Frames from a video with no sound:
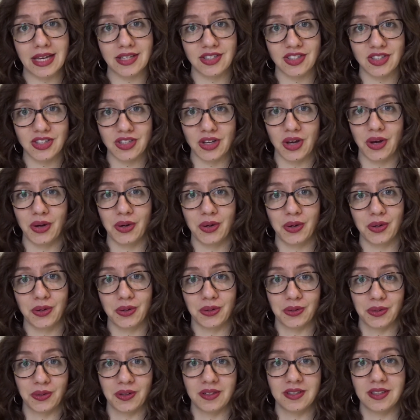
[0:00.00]

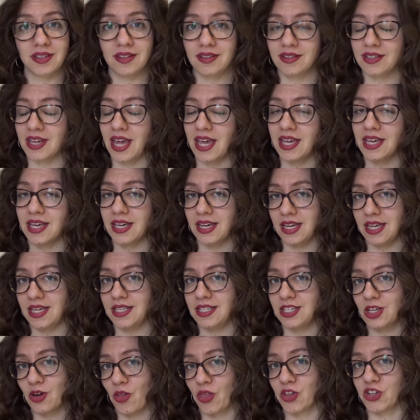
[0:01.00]
So take it
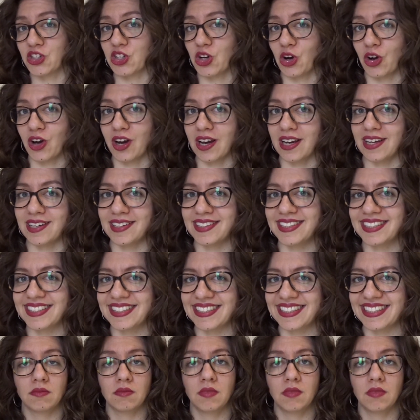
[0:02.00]
easy on the chocolates.